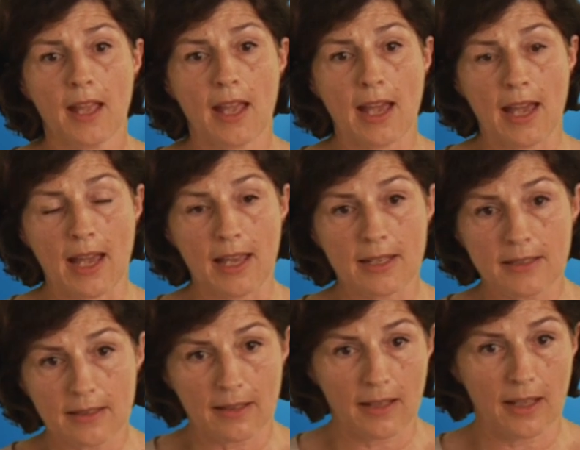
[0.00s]

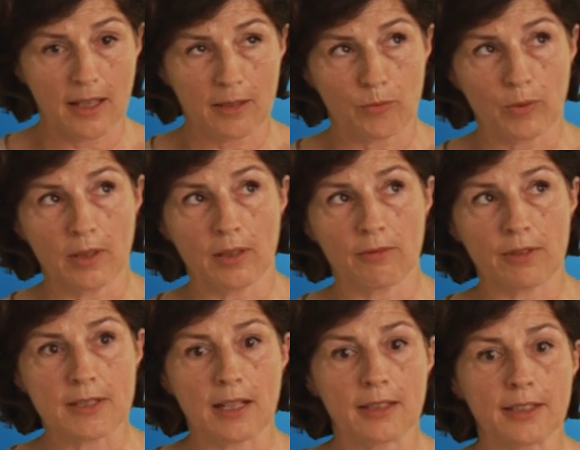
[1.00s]
and it will
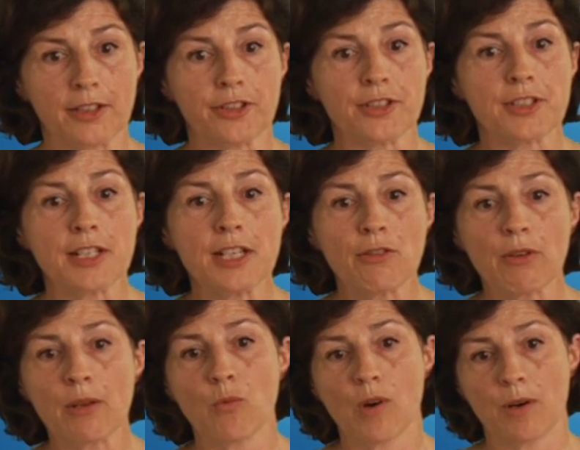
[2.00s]
result in
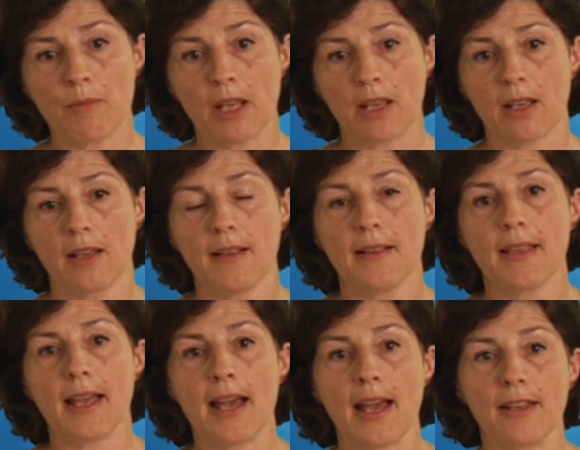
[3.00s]
continuing warming
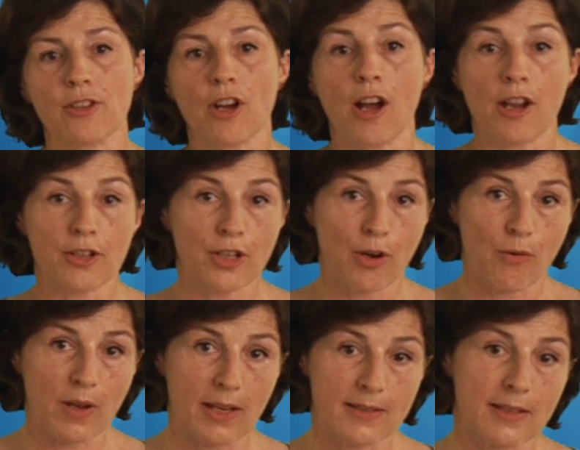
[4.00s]
and
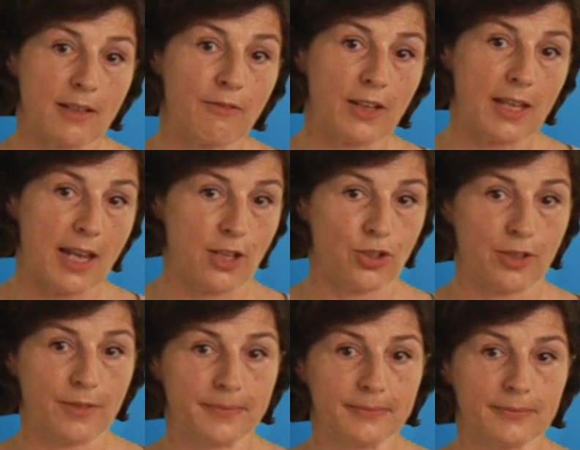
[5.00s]
ongoing
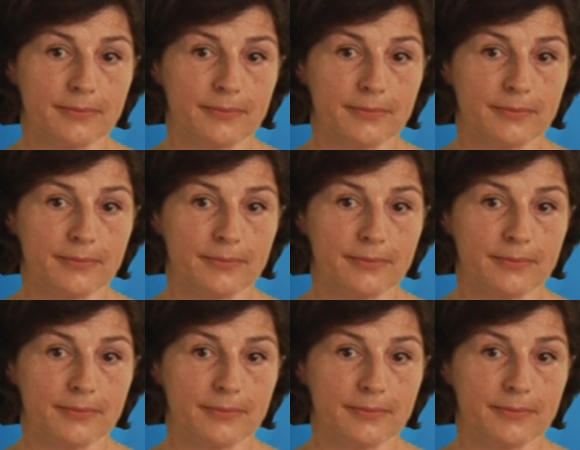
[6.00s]
acidification.